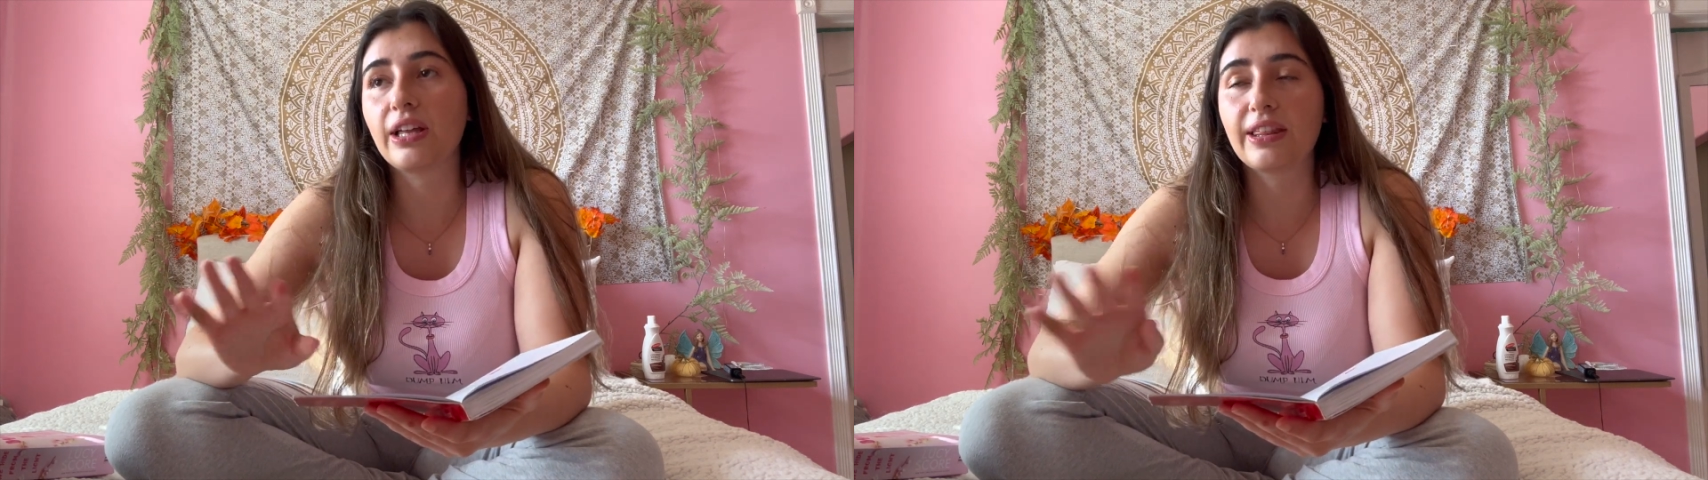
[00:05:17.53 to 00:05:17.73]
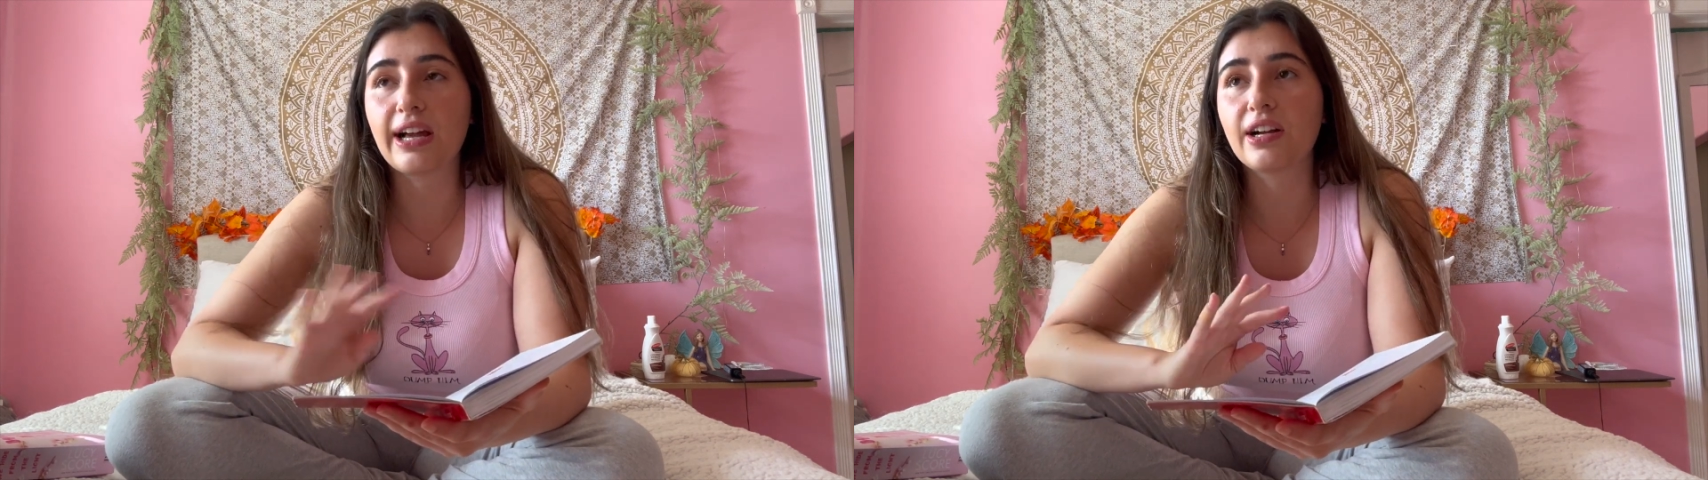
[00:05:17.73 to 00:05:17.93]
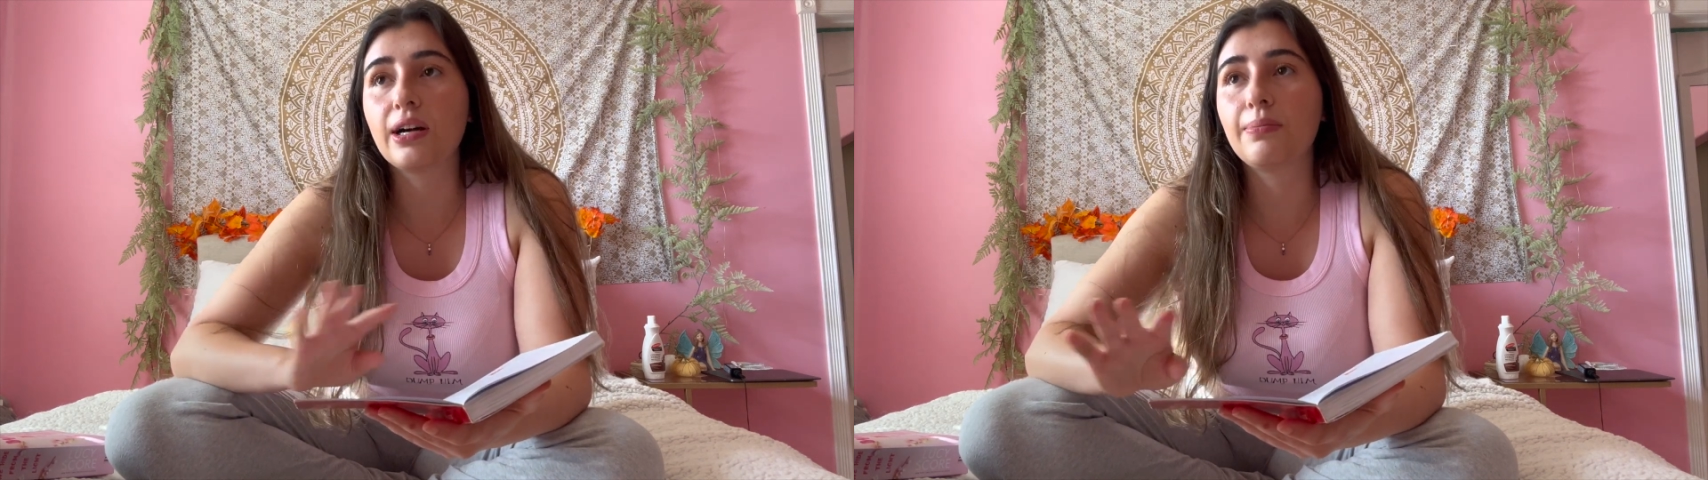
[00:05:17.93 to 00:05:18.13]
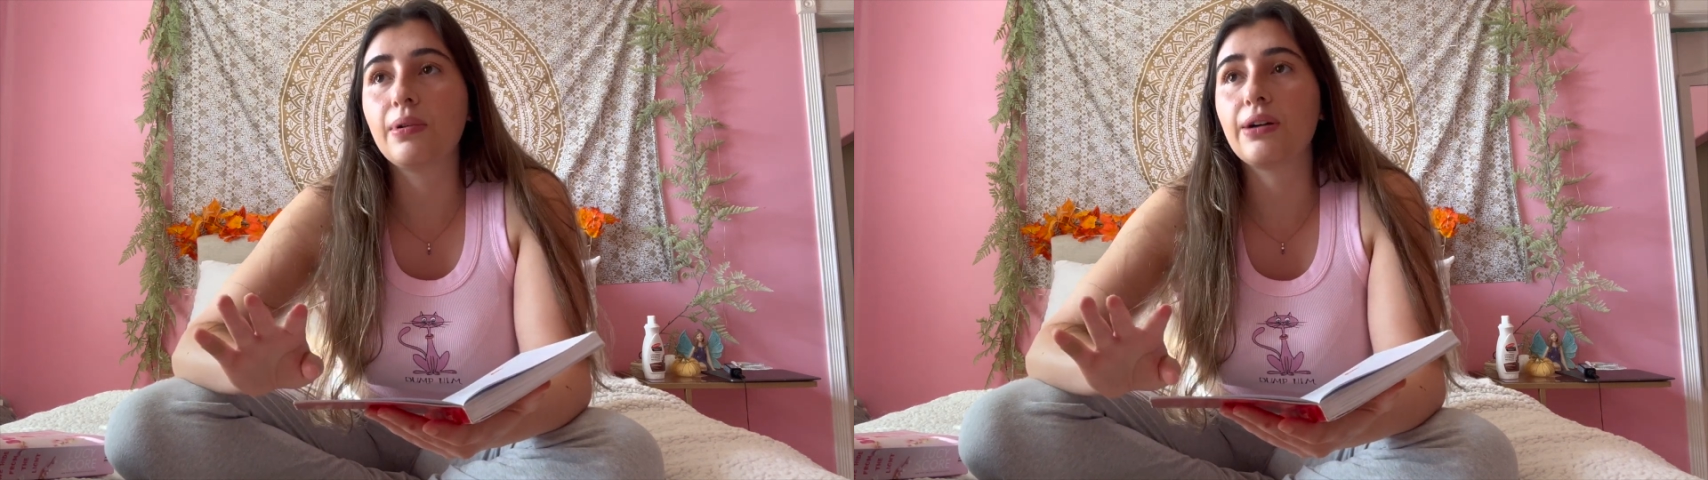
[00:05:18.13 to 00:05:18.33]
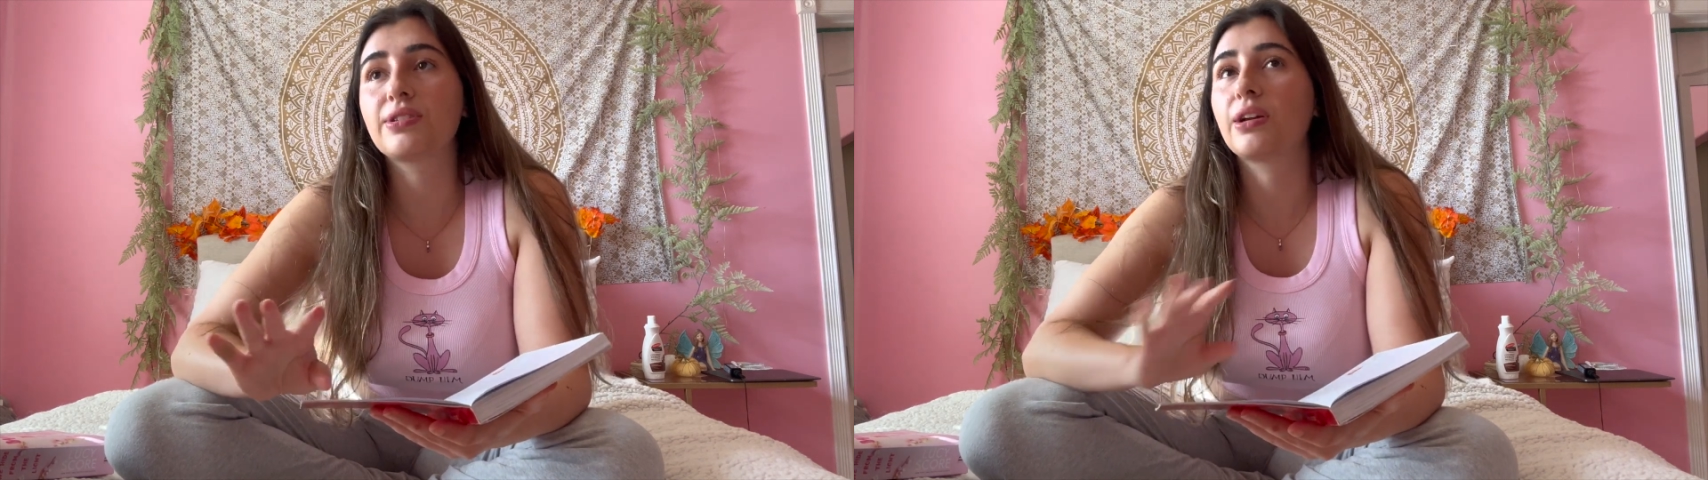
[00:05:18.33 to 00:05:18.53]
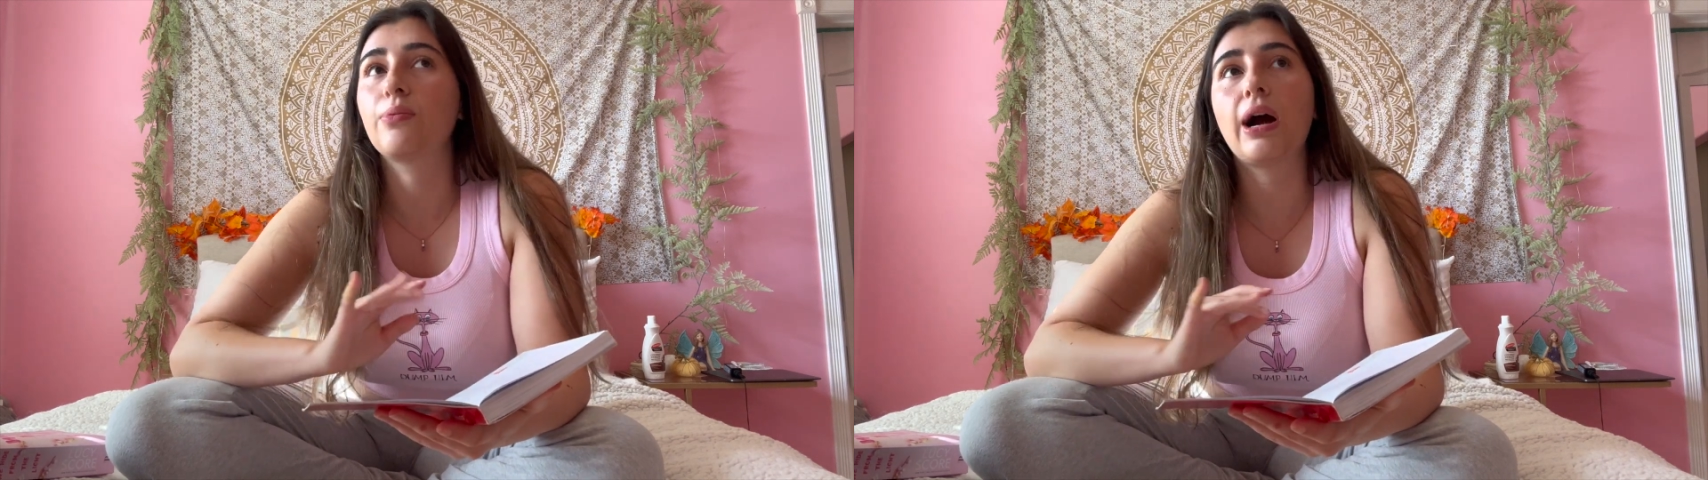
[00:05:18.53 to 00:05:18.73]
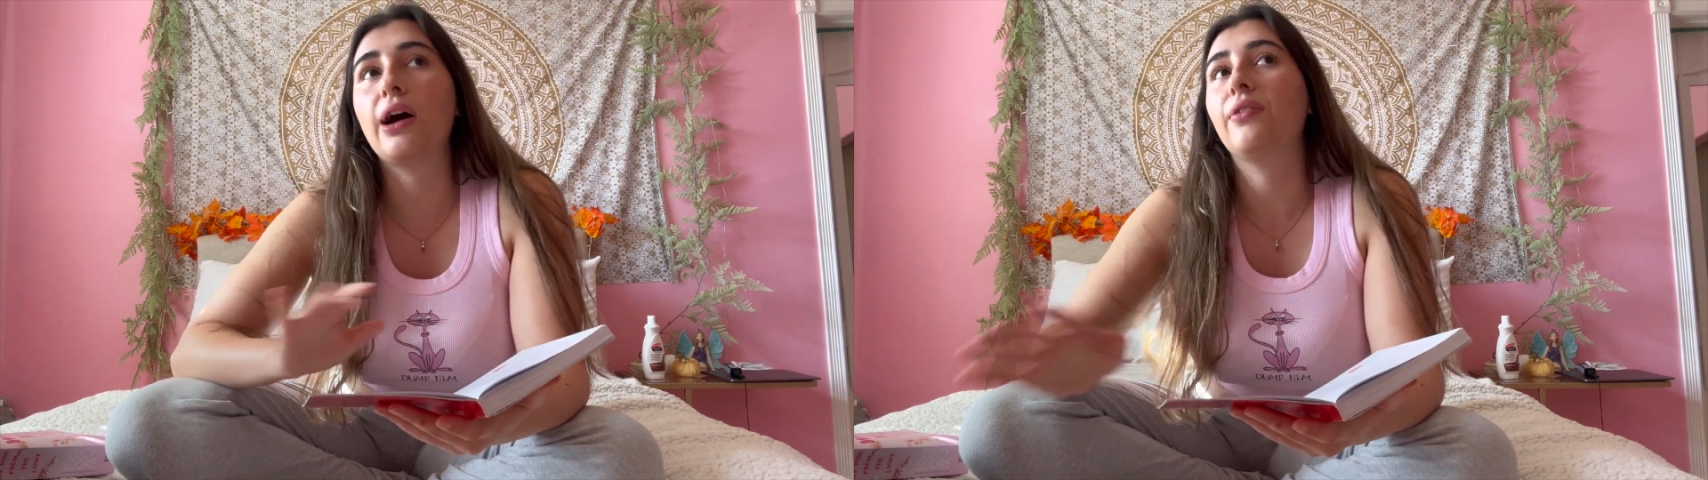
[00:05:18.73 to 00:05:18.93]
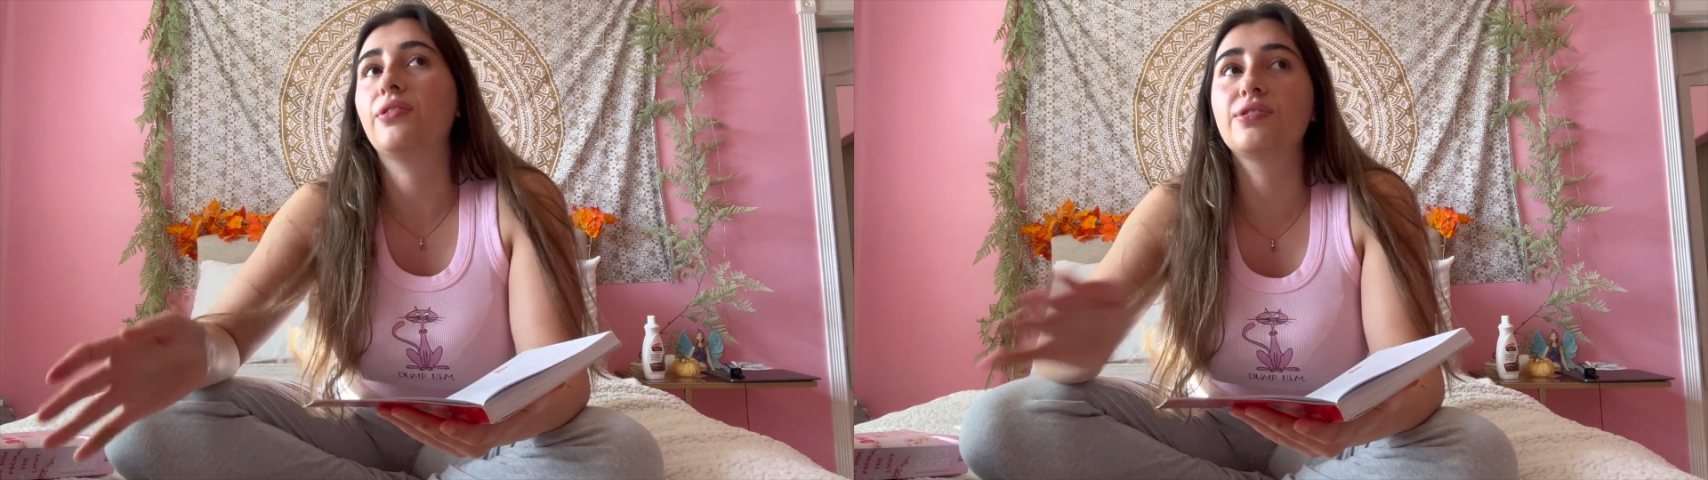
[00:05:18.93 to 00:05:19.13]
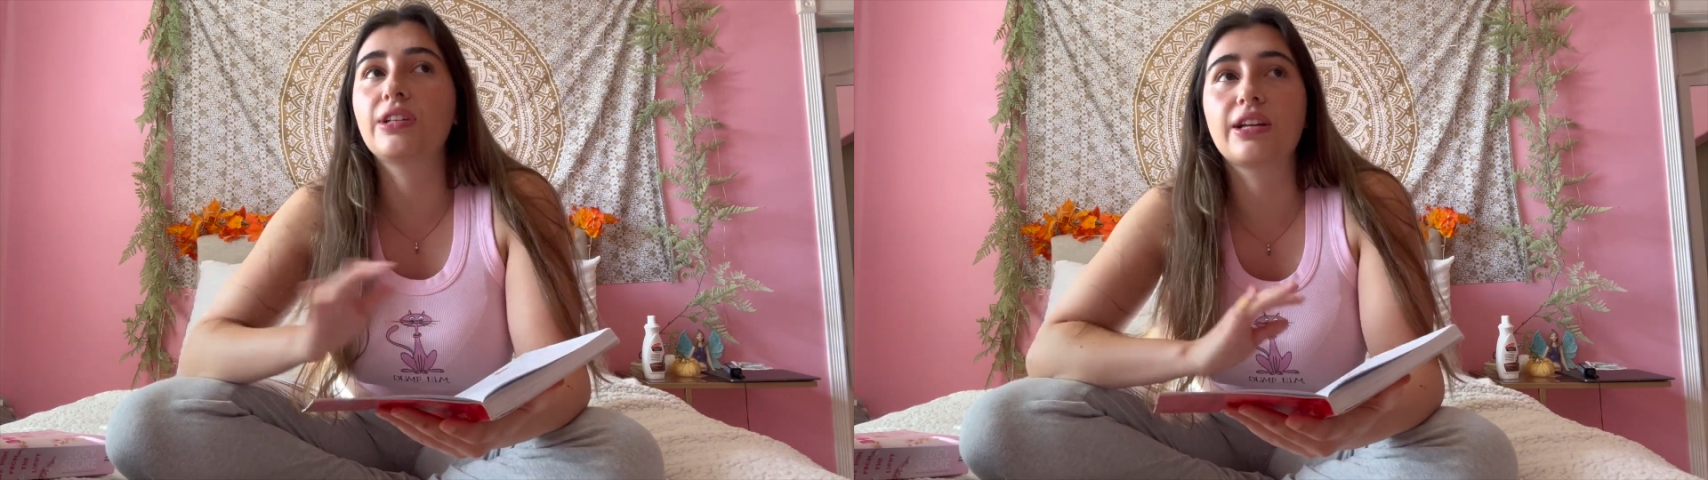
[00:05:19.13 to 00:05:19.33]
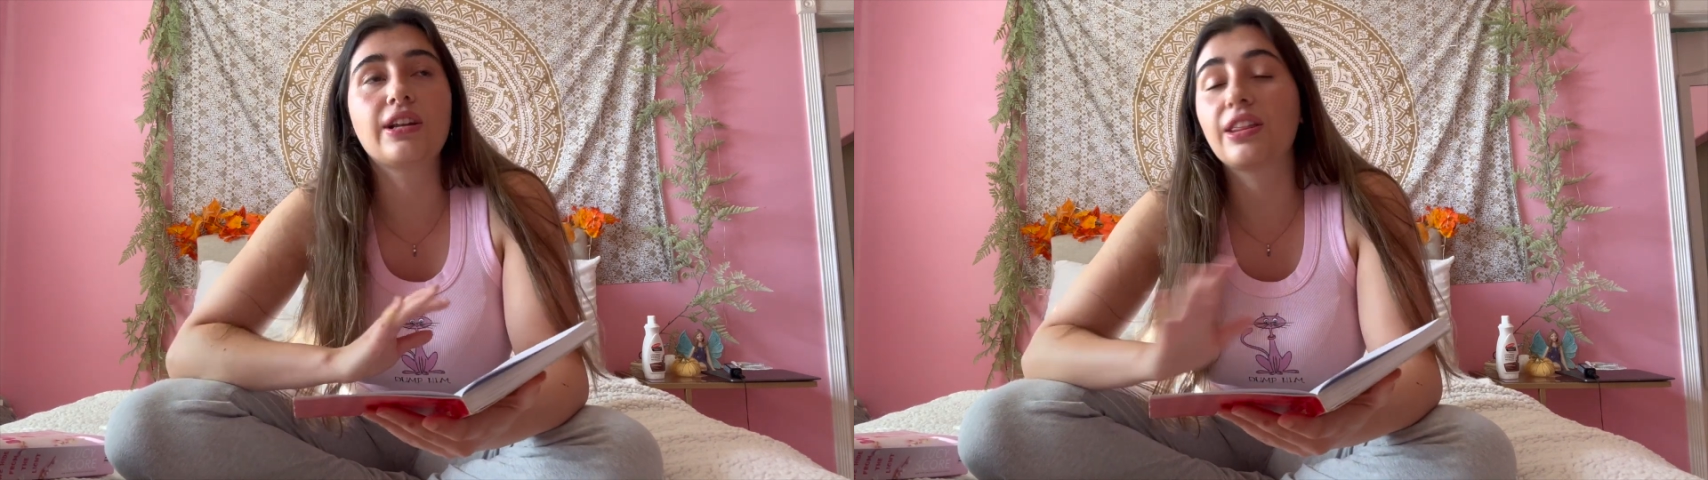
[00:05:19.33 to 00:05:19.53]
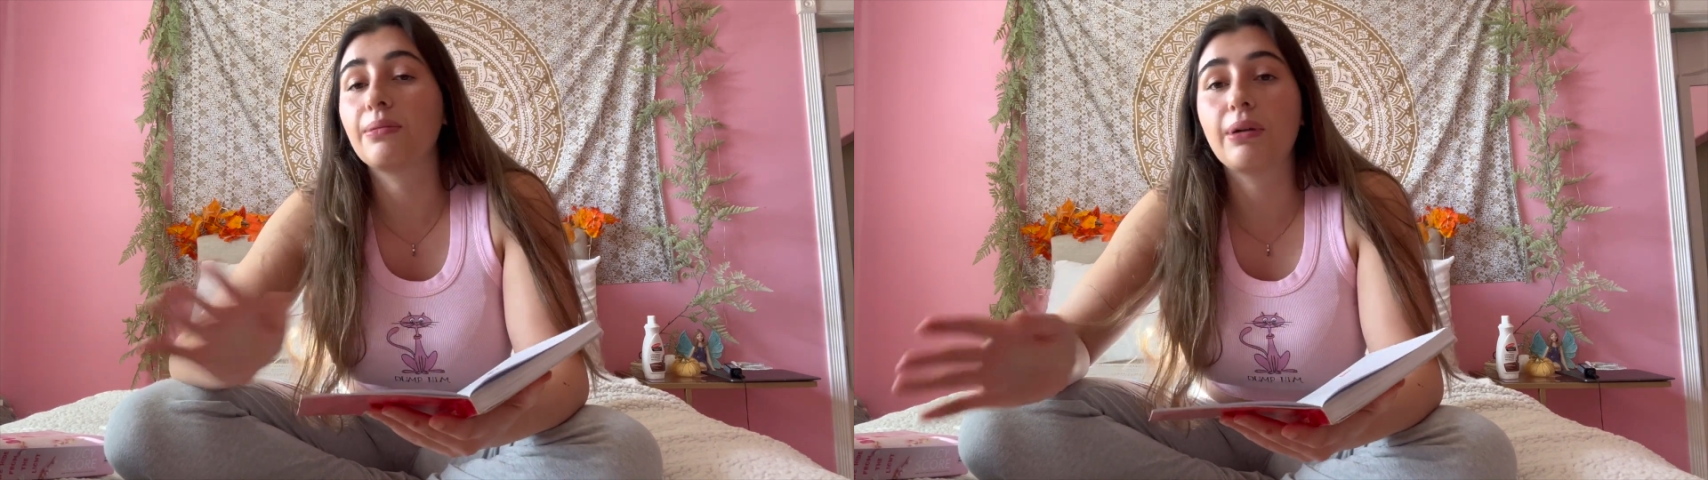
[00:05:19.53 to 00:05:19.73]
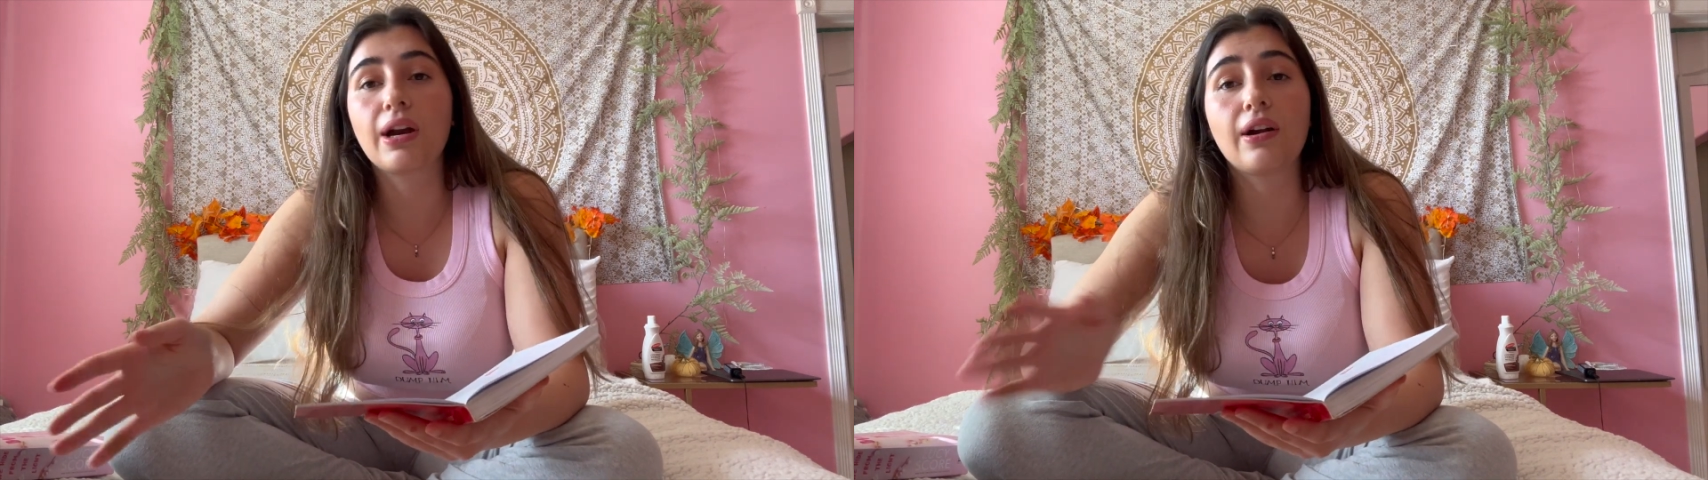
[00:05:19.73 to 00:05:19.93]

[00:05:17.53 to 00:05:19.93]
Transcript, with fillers: Like that couple, I was like, wow, there's like nothing better.